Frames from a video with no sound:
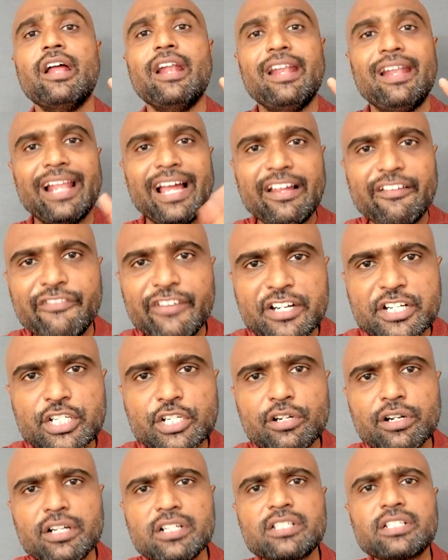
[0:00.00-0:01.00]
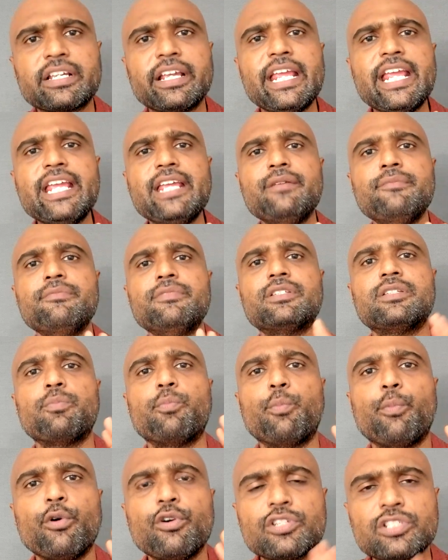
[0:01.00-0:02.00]
life insurance schemes,
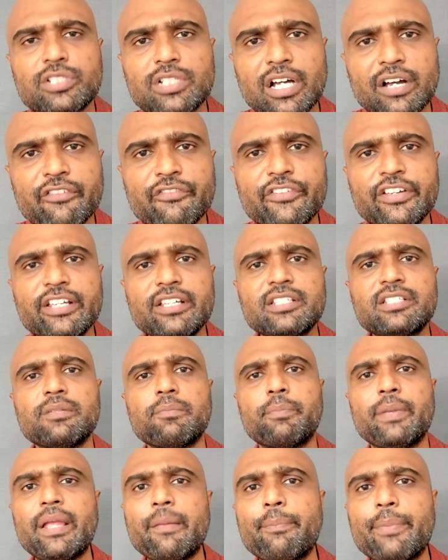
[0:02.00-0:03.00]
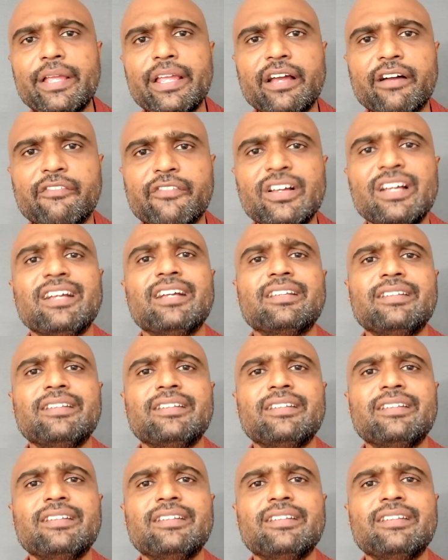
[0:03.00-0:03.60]
post office, PPF,